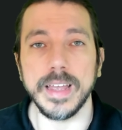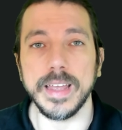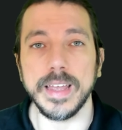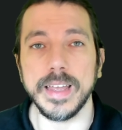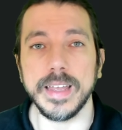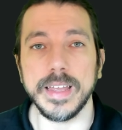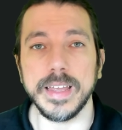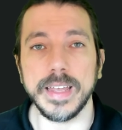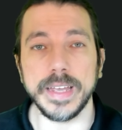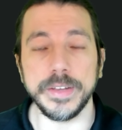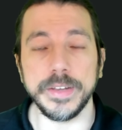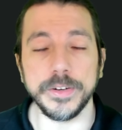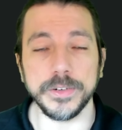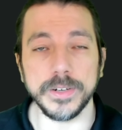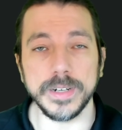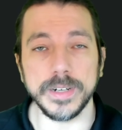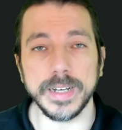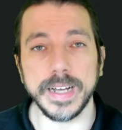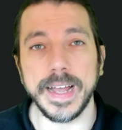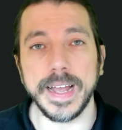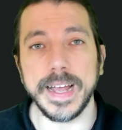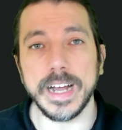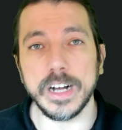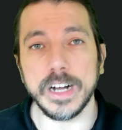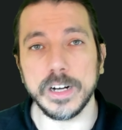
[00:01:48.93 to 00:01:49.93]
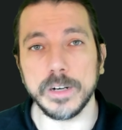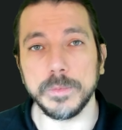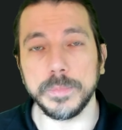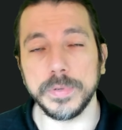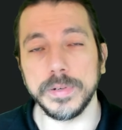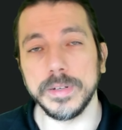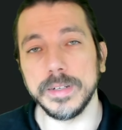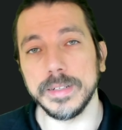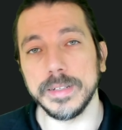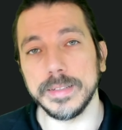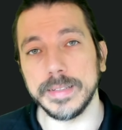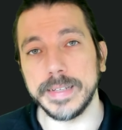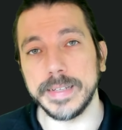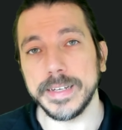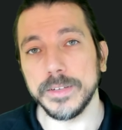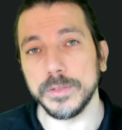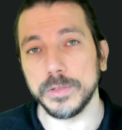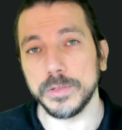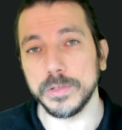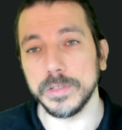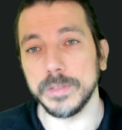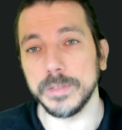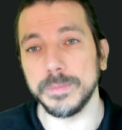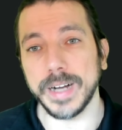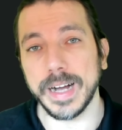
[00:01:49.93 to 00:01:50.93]
and you're going to help the
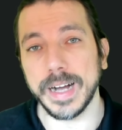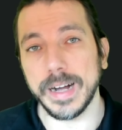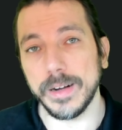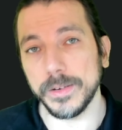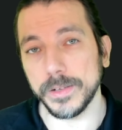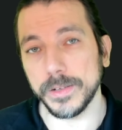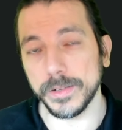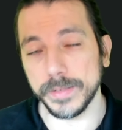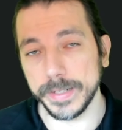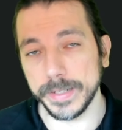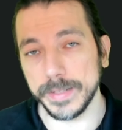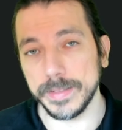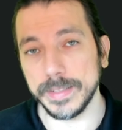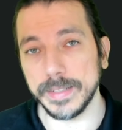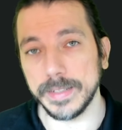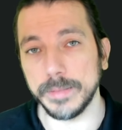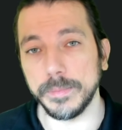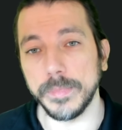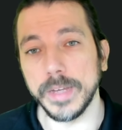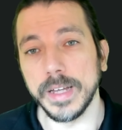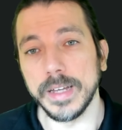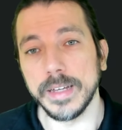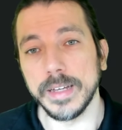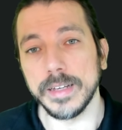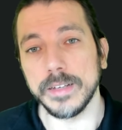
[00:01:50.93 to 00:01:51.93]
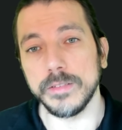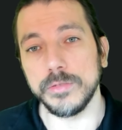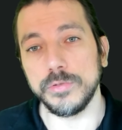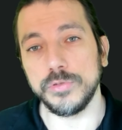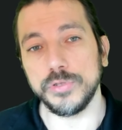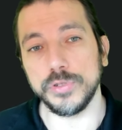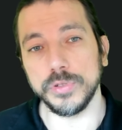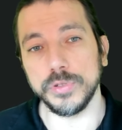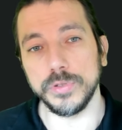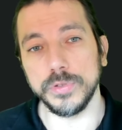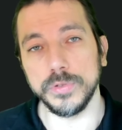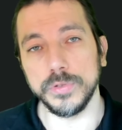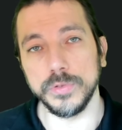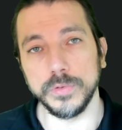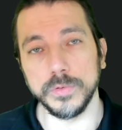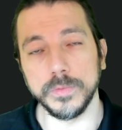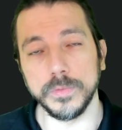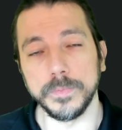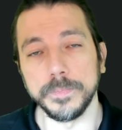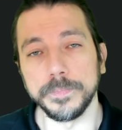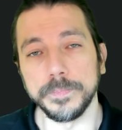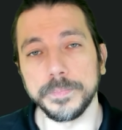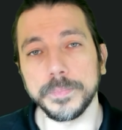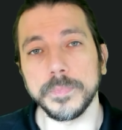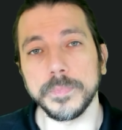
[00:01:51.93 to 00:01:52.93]
YouTube algorithm to
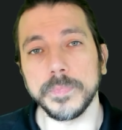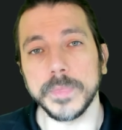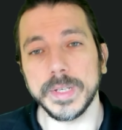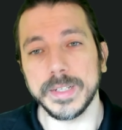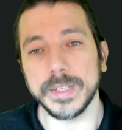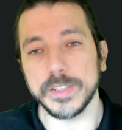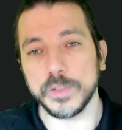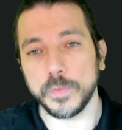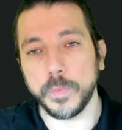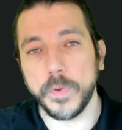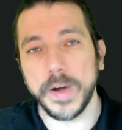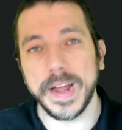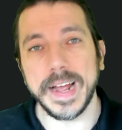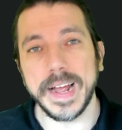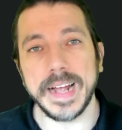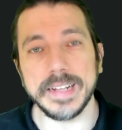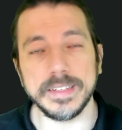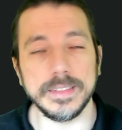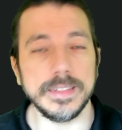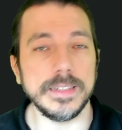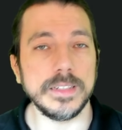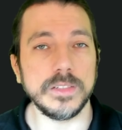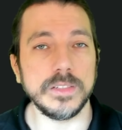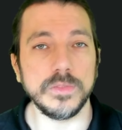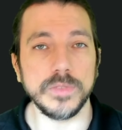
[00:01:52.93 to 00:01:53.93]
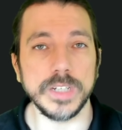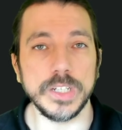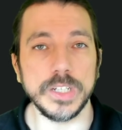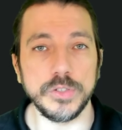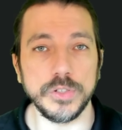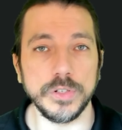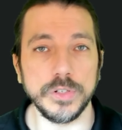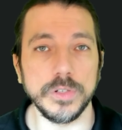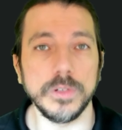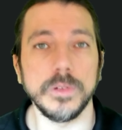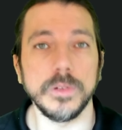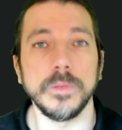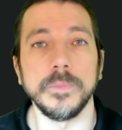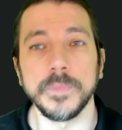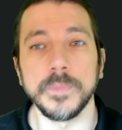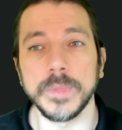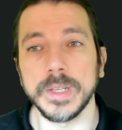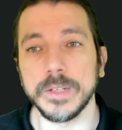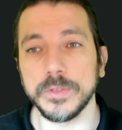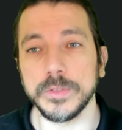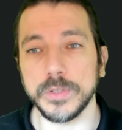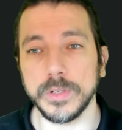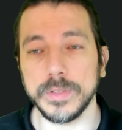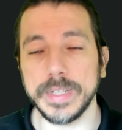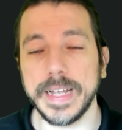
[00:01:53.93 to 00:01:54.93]
spread this video
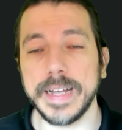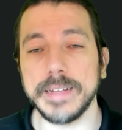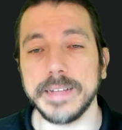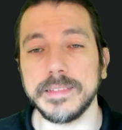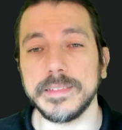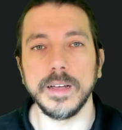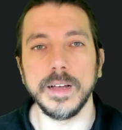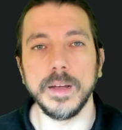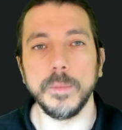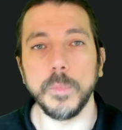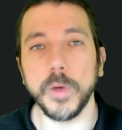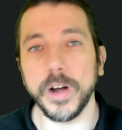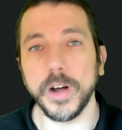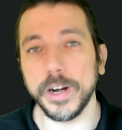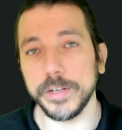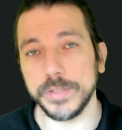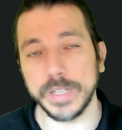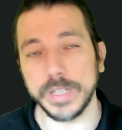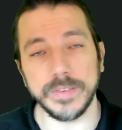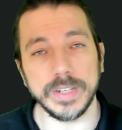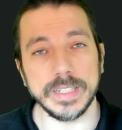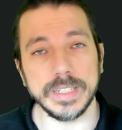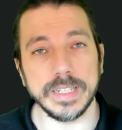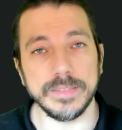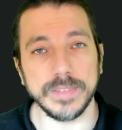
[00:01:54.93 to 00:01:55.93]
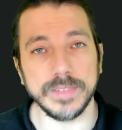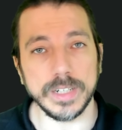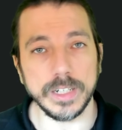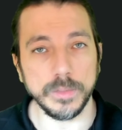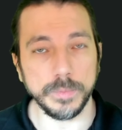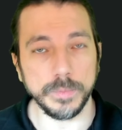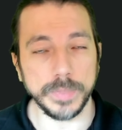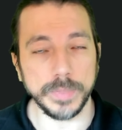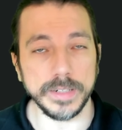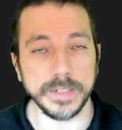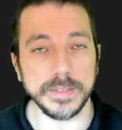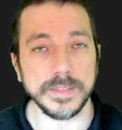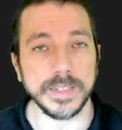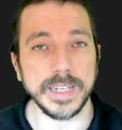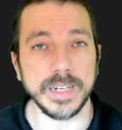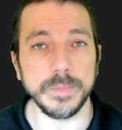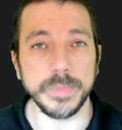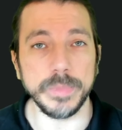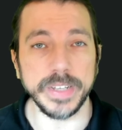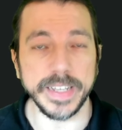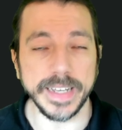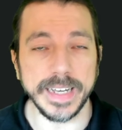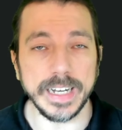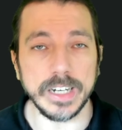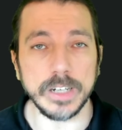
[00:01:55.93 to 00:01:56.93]
so that more Java developers can be
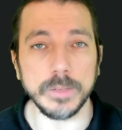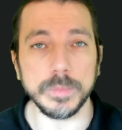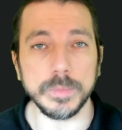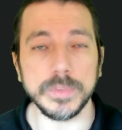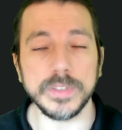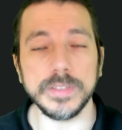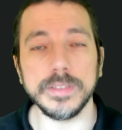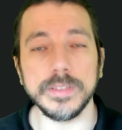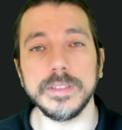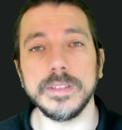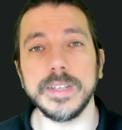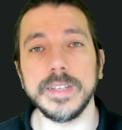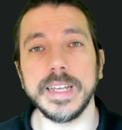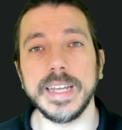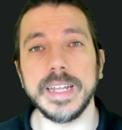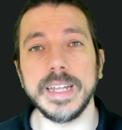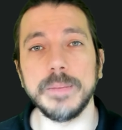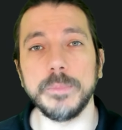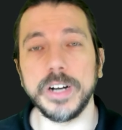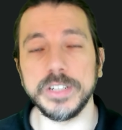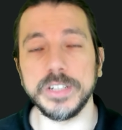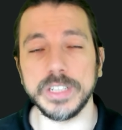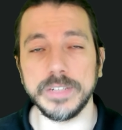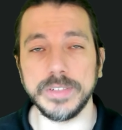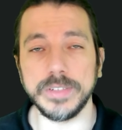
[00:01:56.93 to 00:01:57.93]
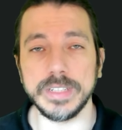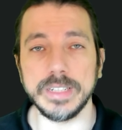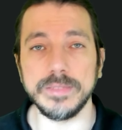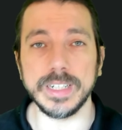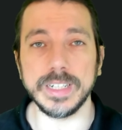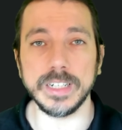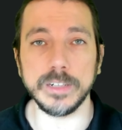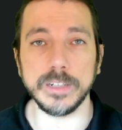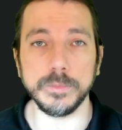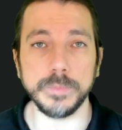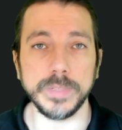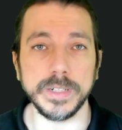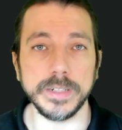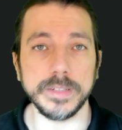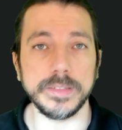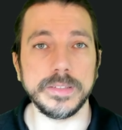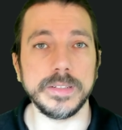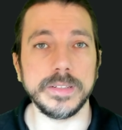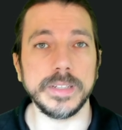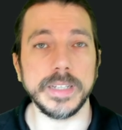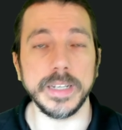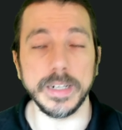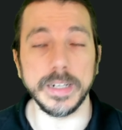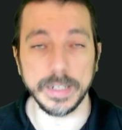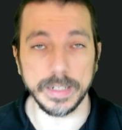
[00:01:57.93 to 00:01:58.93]
helped and more Java developers
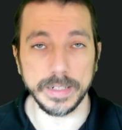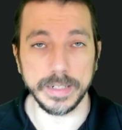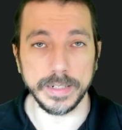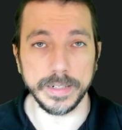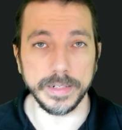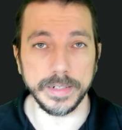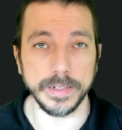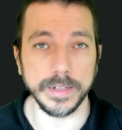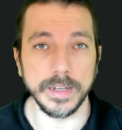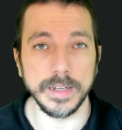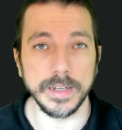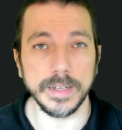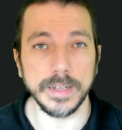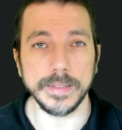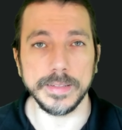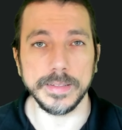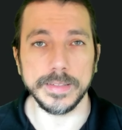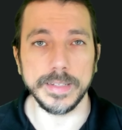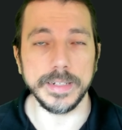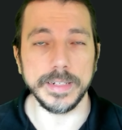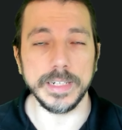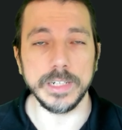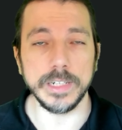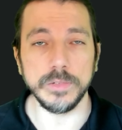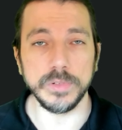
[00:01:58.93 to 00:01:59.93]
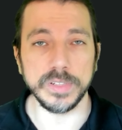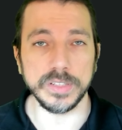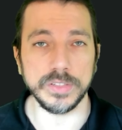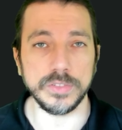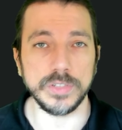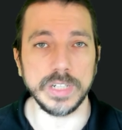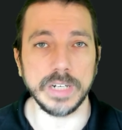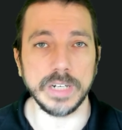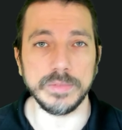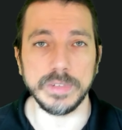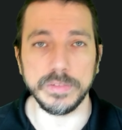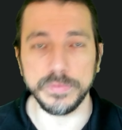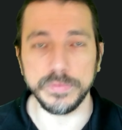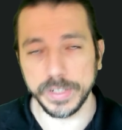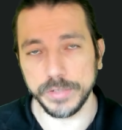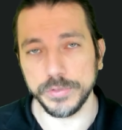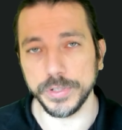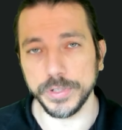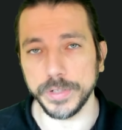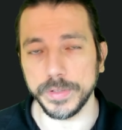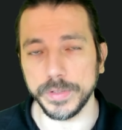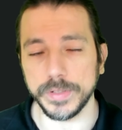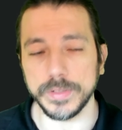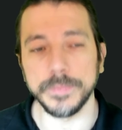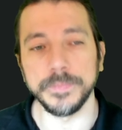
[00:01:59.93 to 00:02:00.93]
can learn the newest Java features.